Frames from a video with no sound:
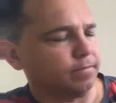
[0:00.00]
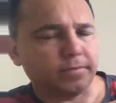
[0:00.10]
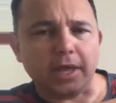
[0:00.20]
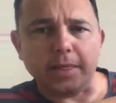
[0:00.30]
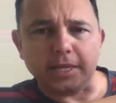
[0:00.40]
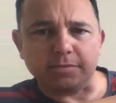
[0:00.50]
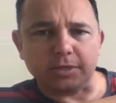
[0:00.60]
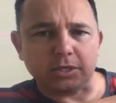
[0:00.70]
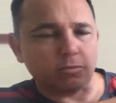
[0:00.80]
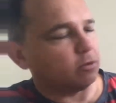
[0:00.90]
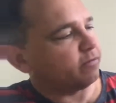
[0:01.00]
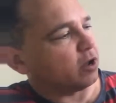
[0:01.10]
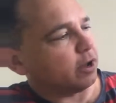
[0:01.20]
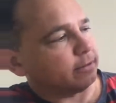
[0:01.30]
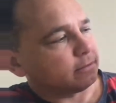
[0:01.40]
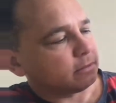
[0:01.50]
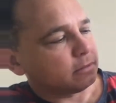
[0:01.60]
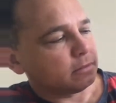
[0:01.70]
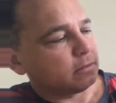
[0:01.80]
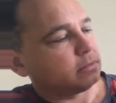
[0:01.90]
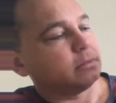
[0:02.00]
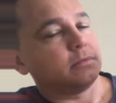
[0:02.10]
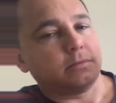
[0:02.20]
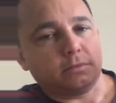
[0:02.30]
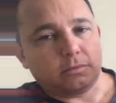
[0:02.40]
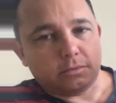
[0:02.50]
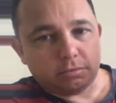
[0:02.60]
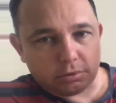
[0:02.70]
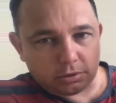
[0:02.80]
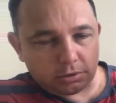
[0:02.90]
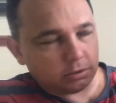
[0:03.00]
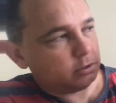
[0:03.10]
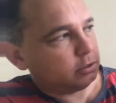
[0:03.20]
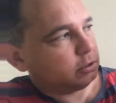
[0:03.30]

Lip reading: And there's Mr. Wolf going. Shh.